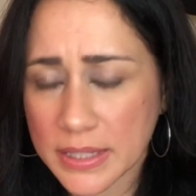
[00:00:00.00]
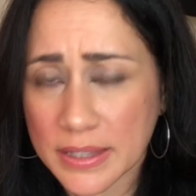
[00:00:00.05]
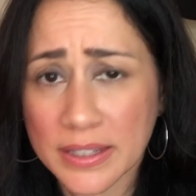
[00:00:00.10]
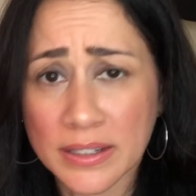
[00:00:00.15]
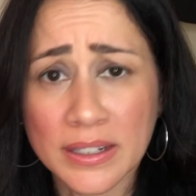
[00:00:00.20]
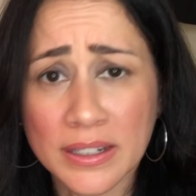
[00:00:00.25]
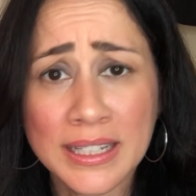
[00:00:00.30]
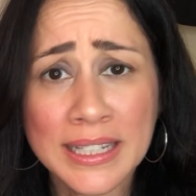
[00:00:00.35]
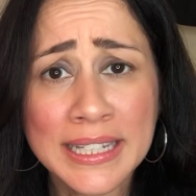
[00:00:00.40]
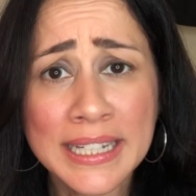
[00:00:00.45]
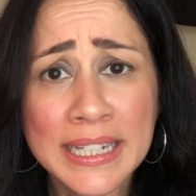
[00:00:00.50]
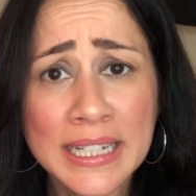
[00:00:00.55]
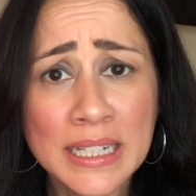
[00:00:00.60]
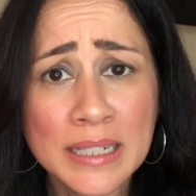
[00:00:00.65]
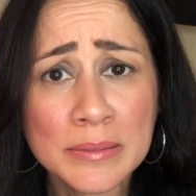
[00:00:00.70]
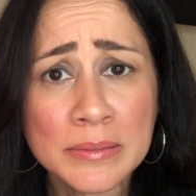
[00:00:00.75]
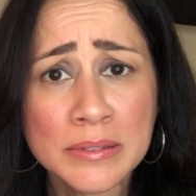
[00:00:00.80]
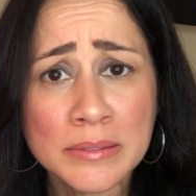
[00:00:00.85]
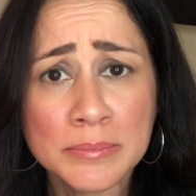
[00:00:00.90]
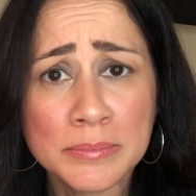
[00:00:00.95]
the
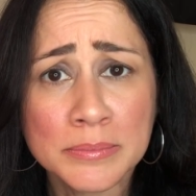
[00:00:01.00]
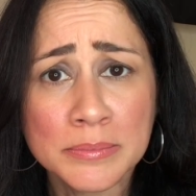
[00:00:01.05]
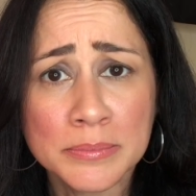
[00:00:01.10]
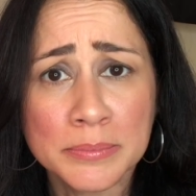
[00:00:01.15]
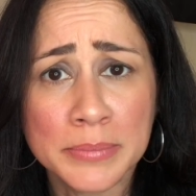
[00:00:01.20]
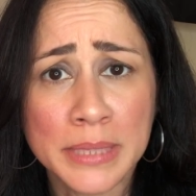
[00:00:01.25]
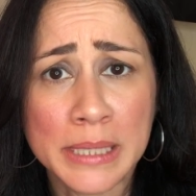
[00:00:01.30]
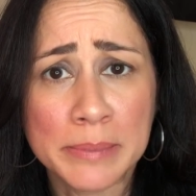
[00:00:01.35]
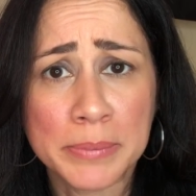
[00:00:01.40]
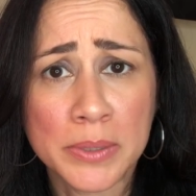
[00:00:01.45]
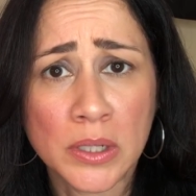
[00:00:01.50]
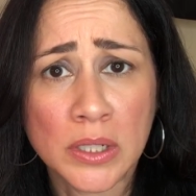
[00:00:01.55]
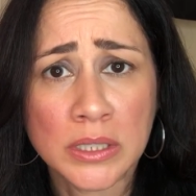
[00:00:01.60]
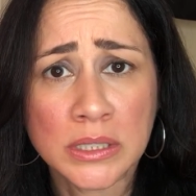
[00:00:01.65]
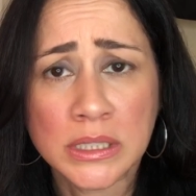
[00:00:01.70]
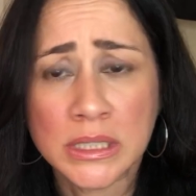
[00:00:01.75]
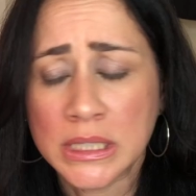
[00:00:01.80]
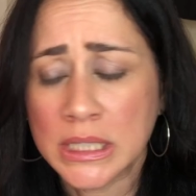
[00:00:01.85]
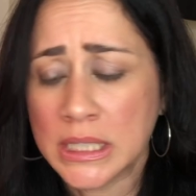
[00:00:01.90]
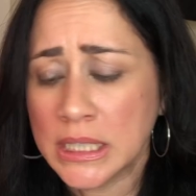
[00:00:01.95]
cleaning
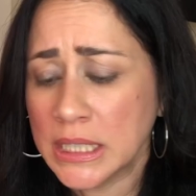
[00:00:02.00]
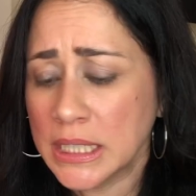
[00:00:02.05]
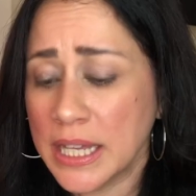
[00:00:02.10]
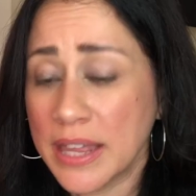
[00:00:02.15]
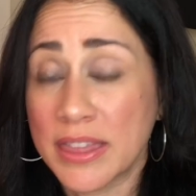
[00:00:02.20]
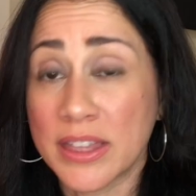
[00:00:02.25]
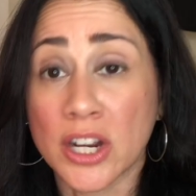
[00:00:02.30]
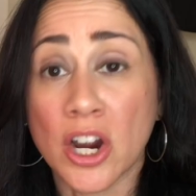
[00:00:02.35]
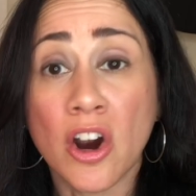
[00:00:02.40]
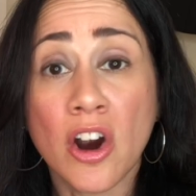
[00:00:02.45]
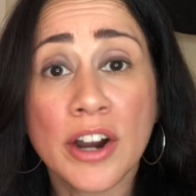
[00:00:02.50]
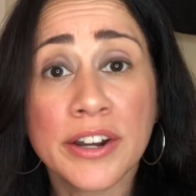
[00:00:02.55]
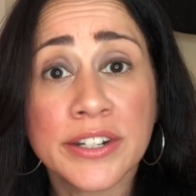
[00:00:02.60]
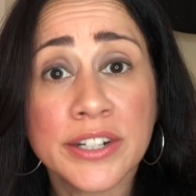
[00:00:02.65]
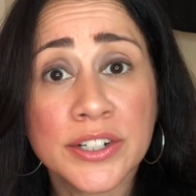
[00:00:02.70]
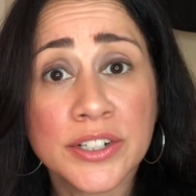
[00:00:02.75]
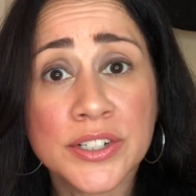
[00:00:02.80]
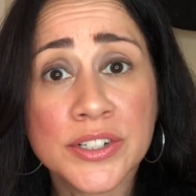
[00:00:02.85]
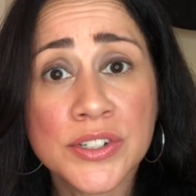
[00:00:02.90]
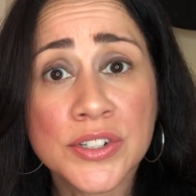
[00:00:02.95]
people, the
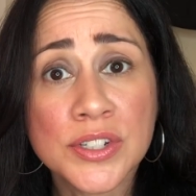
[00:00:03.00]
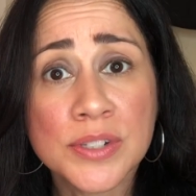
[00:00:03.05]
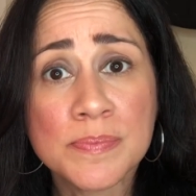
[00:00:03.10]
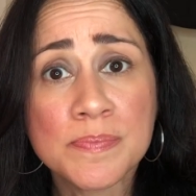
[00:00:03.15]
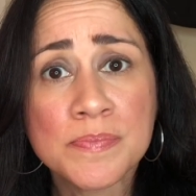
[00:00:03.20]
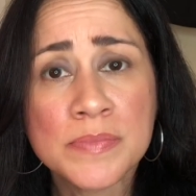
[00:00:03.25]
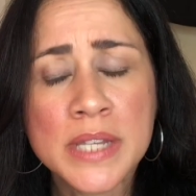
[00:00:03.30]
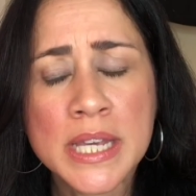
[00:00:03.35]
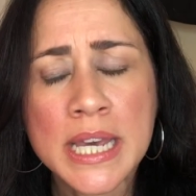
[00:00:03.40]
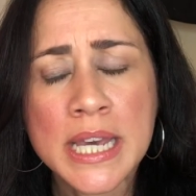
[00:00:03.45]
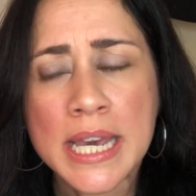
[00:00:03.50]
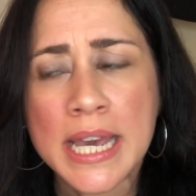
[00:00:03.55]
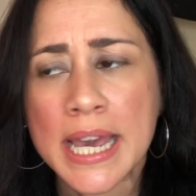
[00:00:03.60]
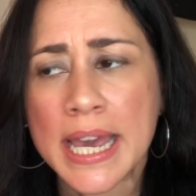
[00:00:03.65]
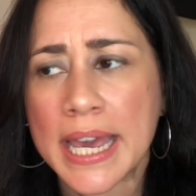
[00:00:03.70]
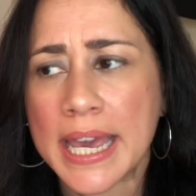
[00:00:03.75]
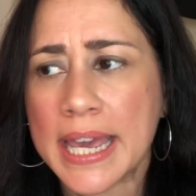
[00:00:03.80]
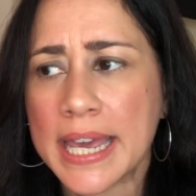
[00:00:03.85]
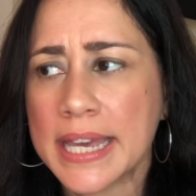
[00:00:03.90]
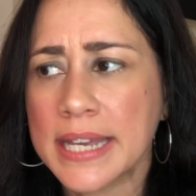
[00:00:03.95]
gardeners,
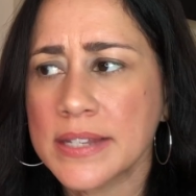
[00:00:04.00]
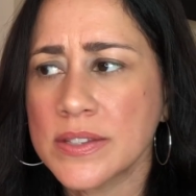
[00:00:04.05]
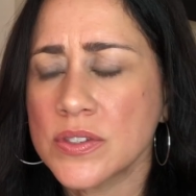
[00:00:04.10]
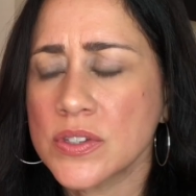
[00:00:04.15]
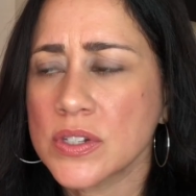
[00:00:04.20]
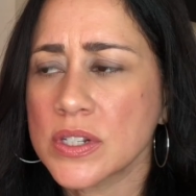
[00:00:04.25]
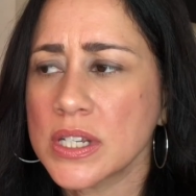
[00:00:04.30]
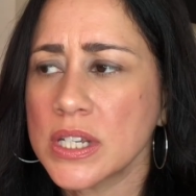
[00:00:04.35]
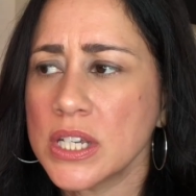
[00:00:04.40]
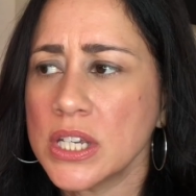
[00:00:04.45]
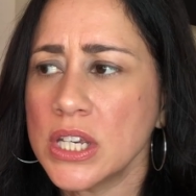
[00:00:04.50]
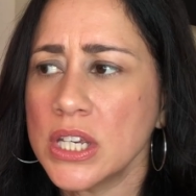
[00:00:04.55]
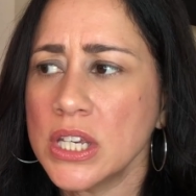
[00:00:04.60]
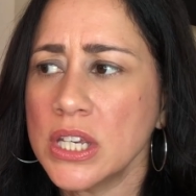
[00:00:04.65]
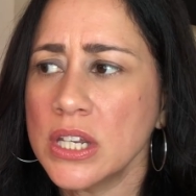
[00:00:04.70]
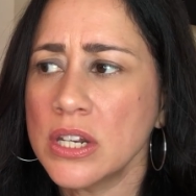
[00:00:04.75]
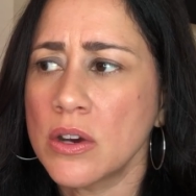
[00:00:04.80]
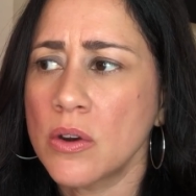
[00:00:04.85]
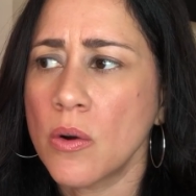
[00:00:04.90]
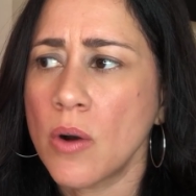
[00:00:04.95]
and
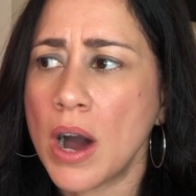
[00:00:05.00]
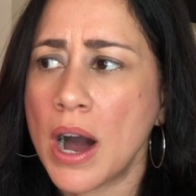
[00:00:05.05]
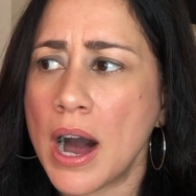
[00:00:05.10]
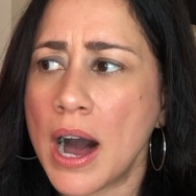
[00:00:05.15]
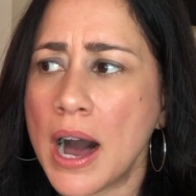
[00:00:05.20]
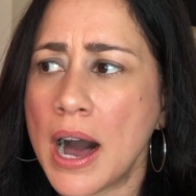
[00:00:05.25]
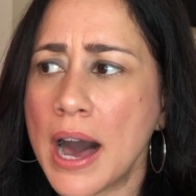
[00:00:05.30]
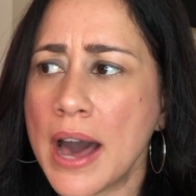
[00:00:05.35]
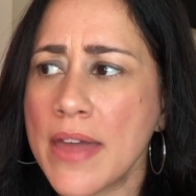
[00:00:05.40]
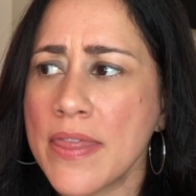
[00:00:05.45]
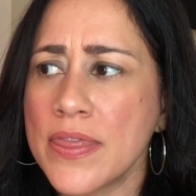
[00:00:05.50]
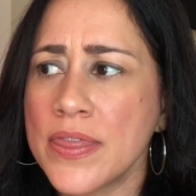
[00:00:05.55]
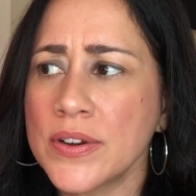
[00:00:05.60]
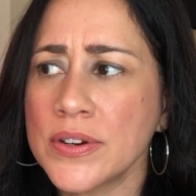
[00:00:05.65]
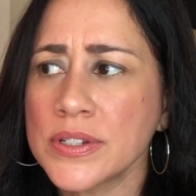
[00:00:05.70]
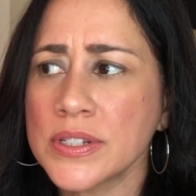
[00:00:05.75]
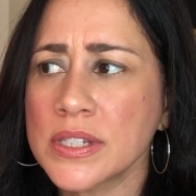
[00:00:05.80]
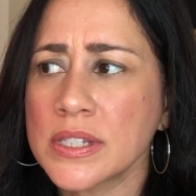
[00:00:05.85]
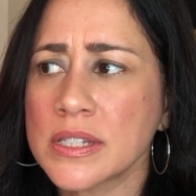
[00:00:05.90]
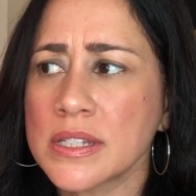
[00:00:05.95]

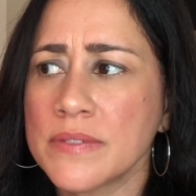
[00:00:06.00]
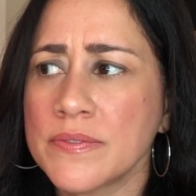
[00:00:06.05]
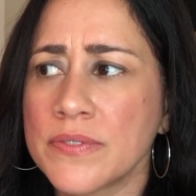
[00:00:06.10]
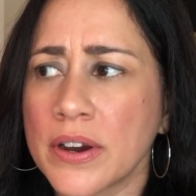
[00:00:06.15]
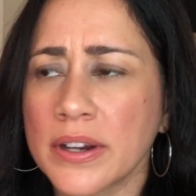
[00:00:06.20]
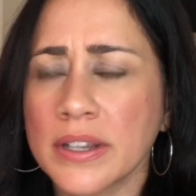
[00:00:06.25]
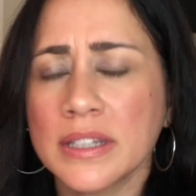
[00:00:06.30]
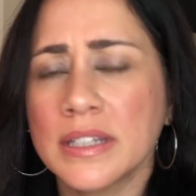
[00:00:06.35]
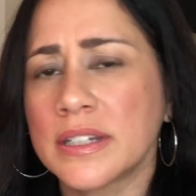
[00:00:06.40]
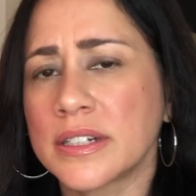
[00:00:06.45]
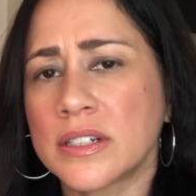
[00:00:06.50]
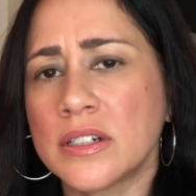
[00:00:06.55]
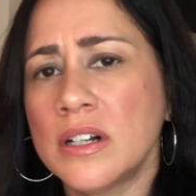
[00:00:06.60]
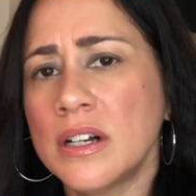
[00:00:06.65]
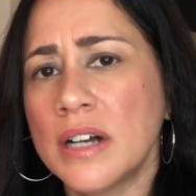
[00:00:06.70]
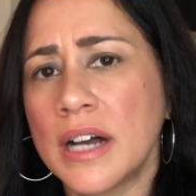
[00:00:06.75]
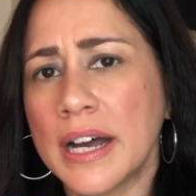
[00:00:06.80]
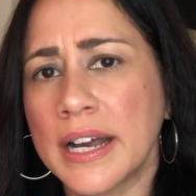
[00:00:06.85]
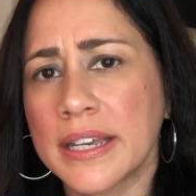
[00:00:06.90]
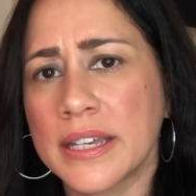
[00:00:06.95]
there's very
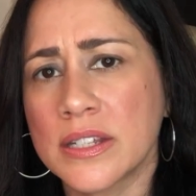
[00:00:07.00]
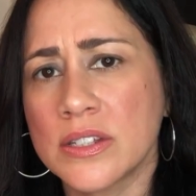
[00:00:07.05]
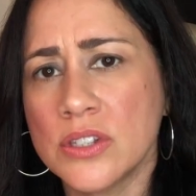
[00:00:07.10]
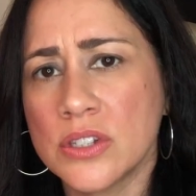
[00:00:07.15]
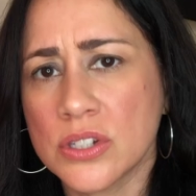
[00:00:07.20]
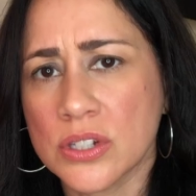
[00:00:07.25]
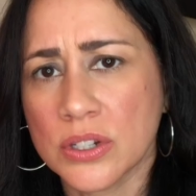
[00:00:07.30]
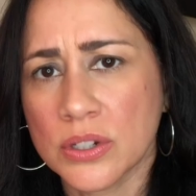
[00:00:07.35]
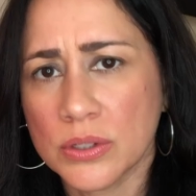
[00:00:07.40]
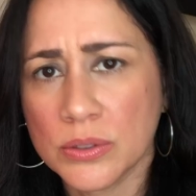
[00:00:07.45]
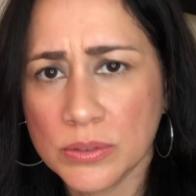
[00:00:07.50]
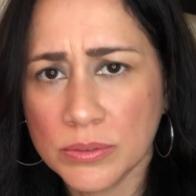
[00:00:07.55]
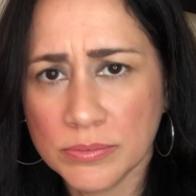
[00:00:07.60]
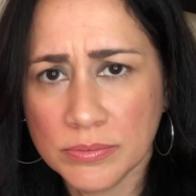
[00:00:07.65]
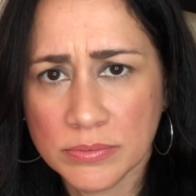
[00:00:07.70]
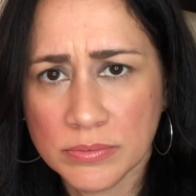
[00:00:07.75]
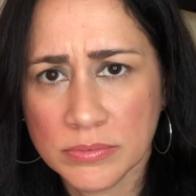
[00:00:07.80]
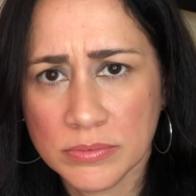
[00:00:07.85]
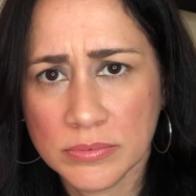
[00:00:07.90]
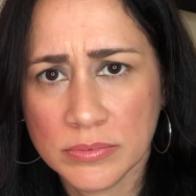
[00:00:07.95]
little I can do
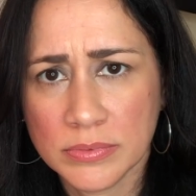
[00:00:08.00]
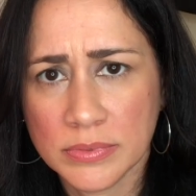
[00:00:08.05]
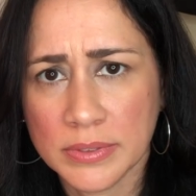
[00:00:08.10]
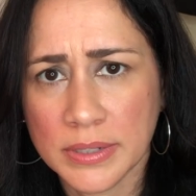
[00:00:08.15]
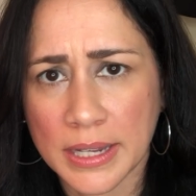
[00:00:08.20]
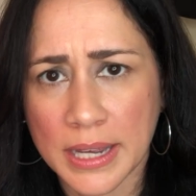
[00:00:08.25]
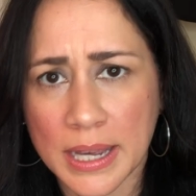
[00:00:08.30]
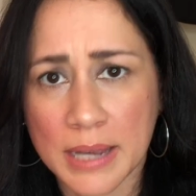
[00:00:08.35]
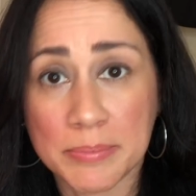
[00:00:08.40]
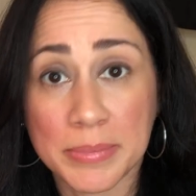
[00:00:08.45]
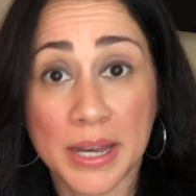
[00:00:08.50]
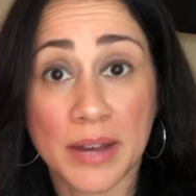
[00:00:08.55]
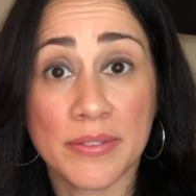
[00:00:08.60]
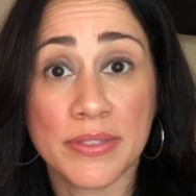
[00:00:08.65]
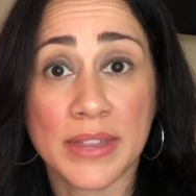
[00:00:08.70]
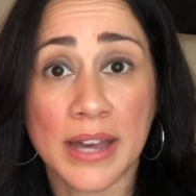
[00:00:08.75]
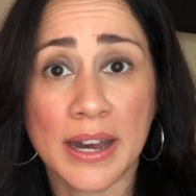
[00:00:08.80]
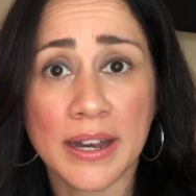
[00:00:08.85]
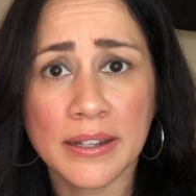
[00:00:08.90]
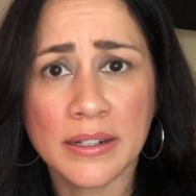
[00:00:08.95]
about
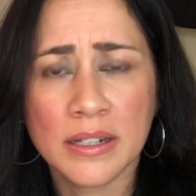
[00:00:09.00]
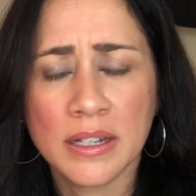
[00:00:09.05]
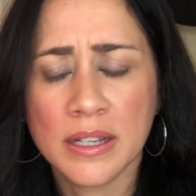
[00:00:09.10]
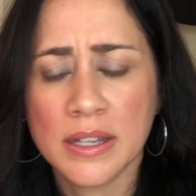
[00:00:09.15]
that.